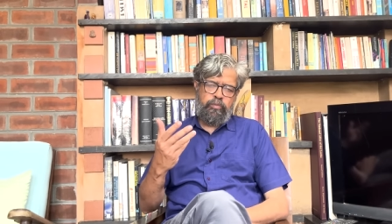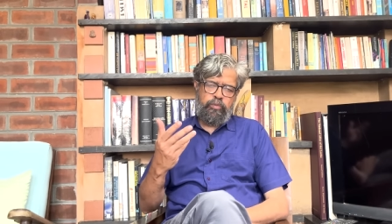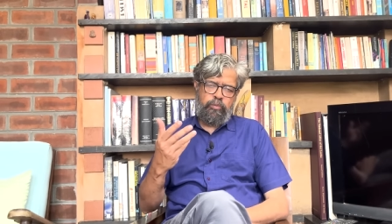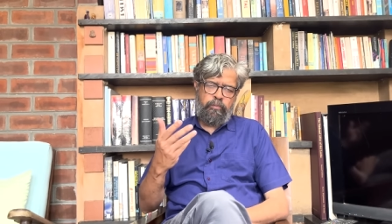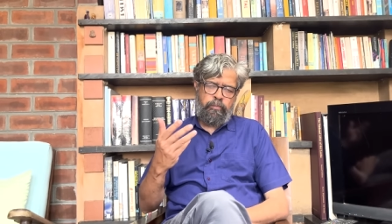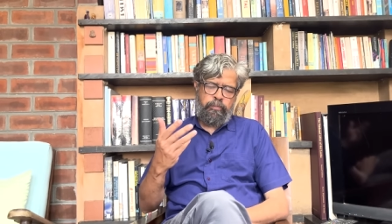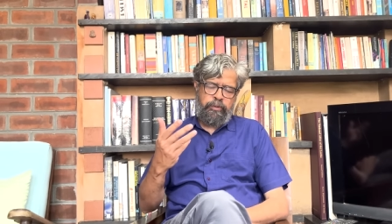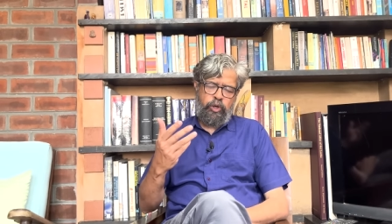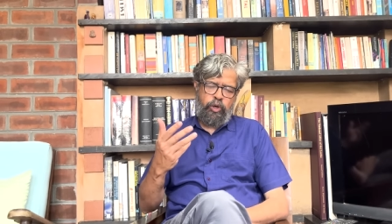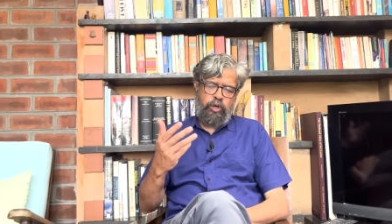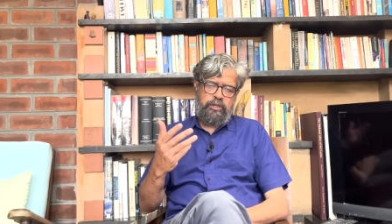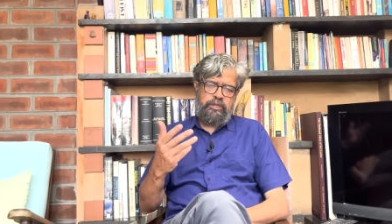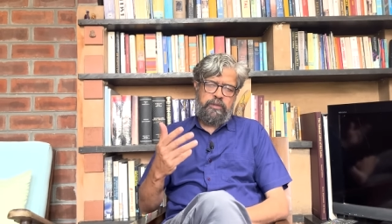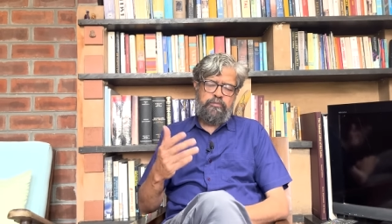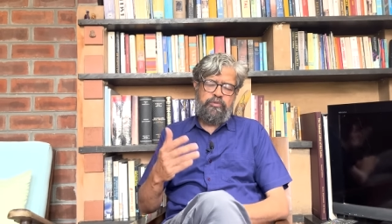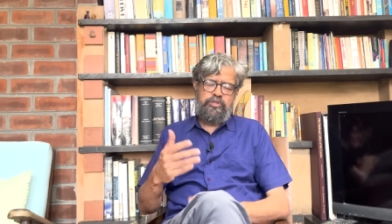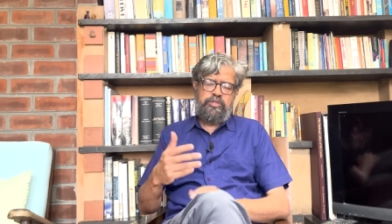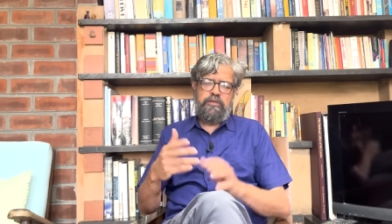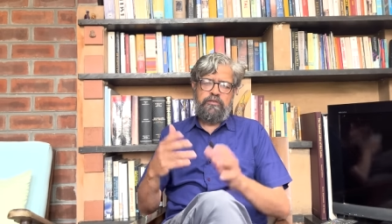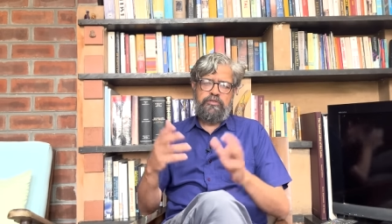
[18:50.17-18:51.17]
beyond
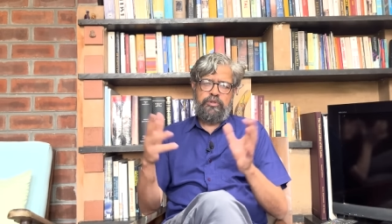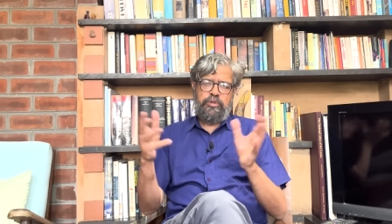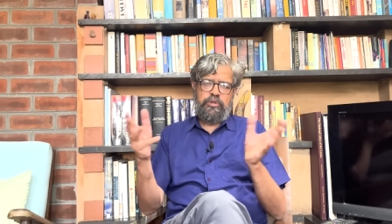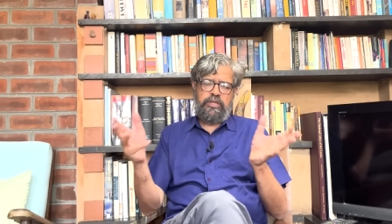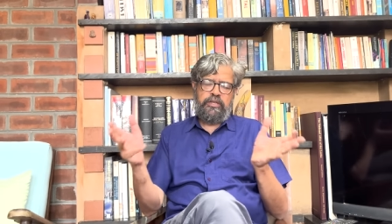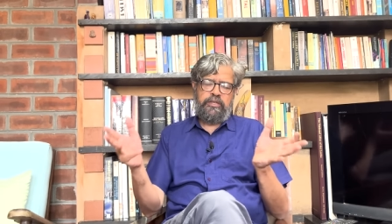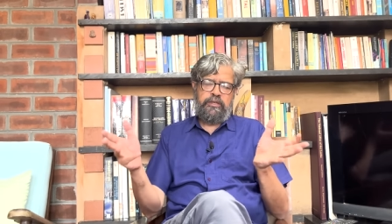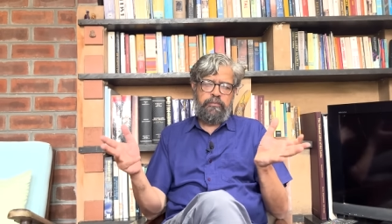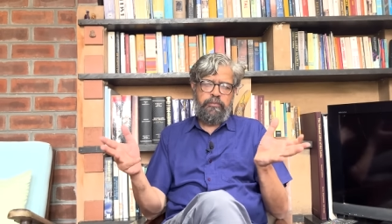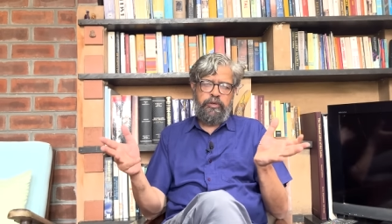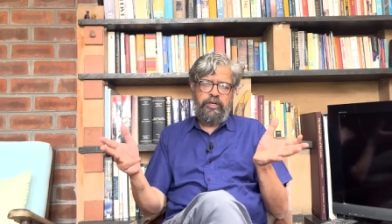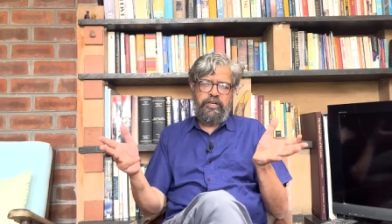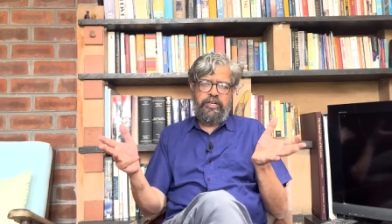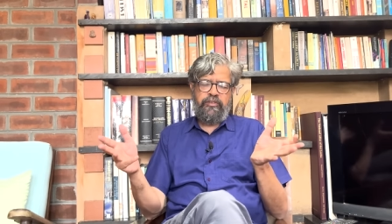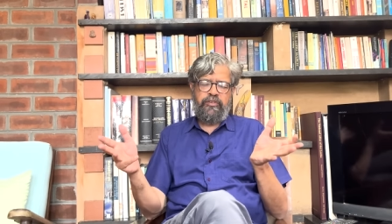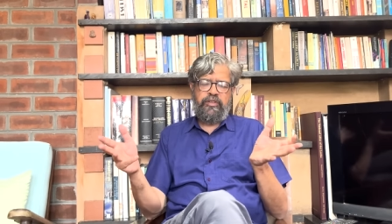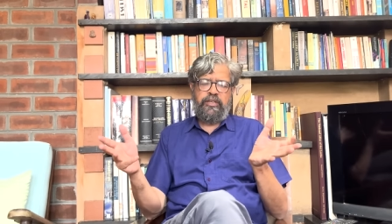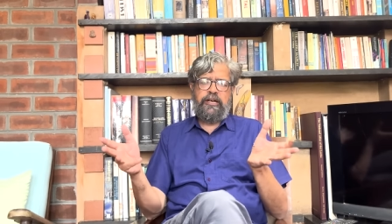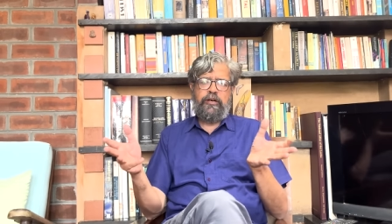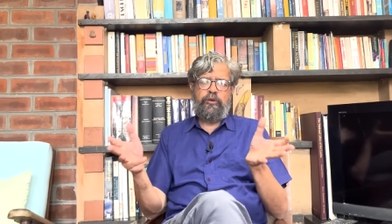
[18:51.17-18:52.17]
themselves to the
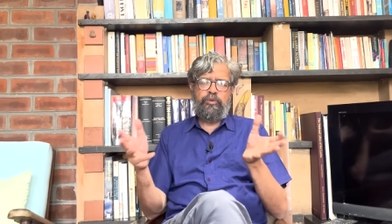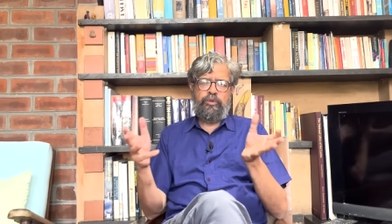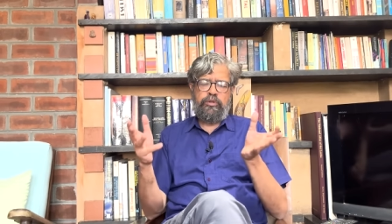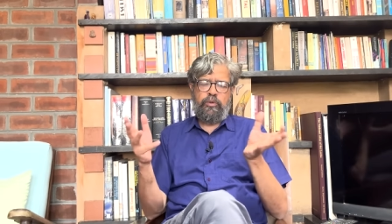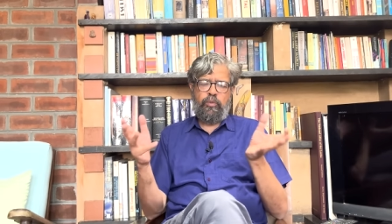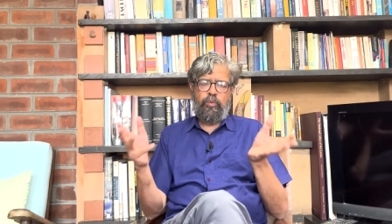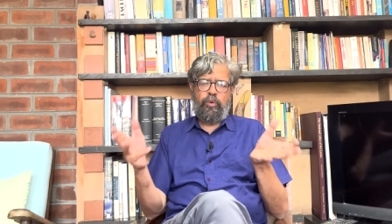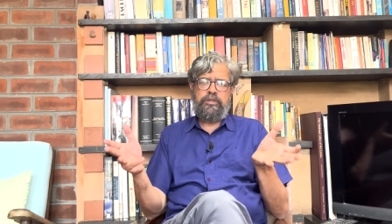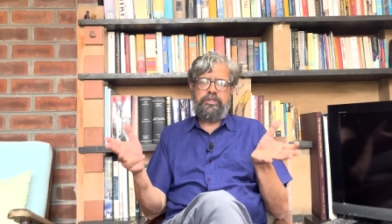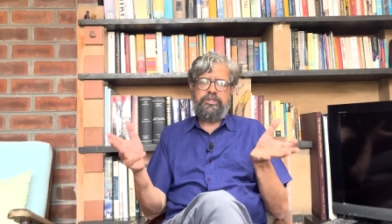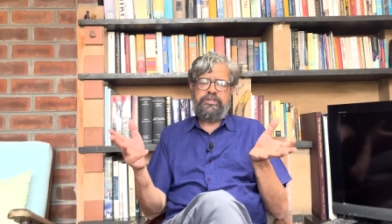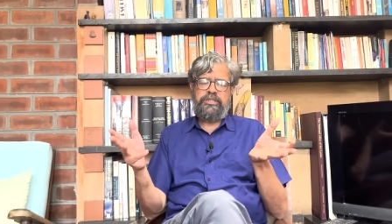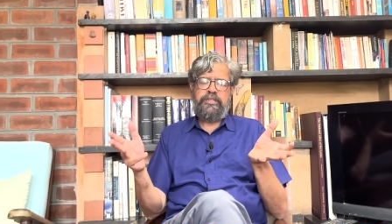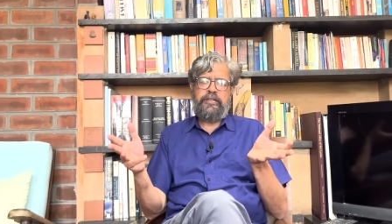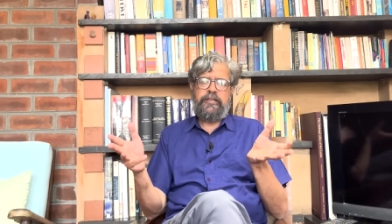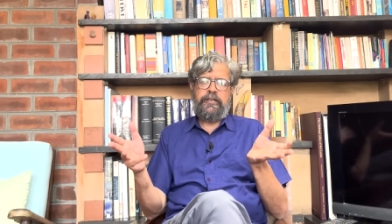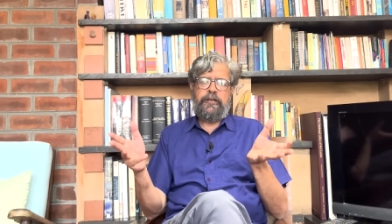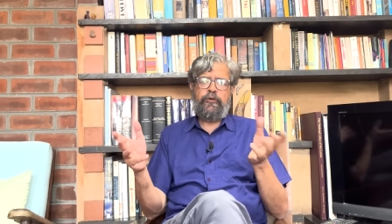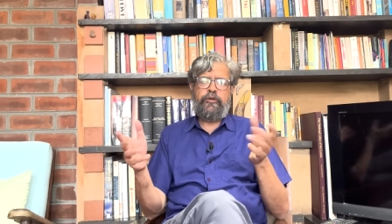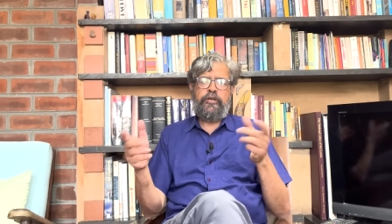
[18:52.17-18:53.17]
communities around, to the watershed
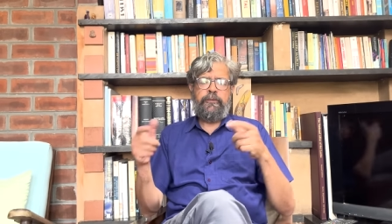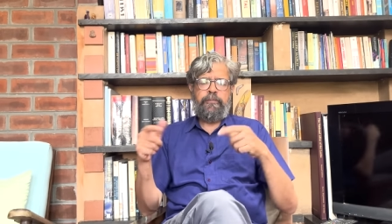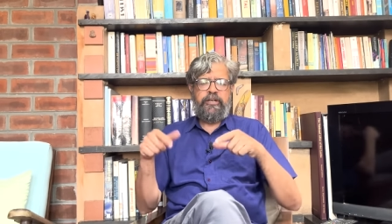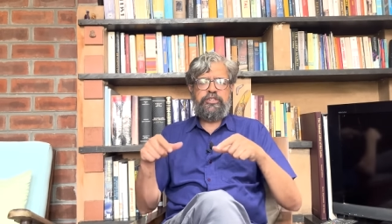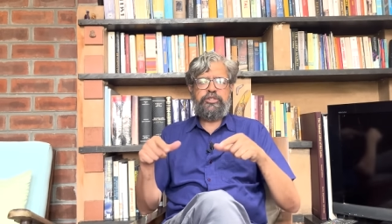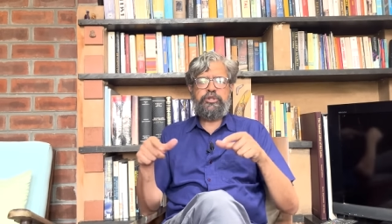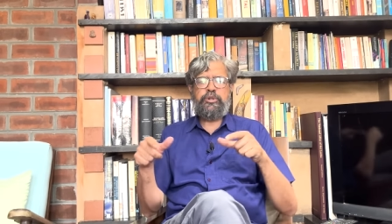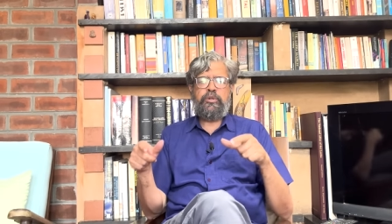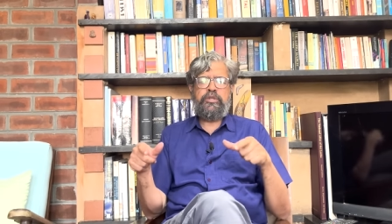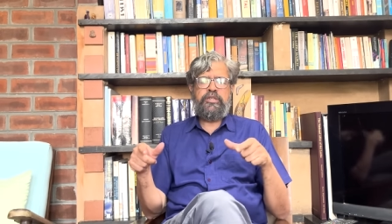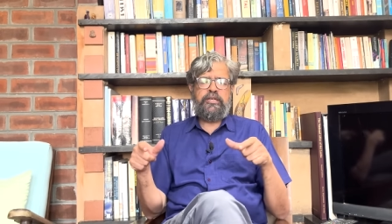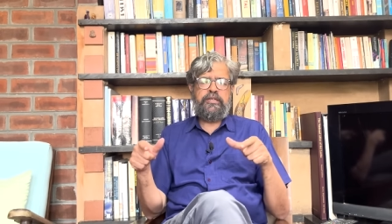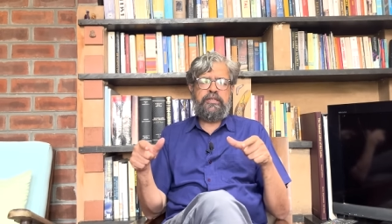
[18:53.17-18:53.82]
around, and make sure that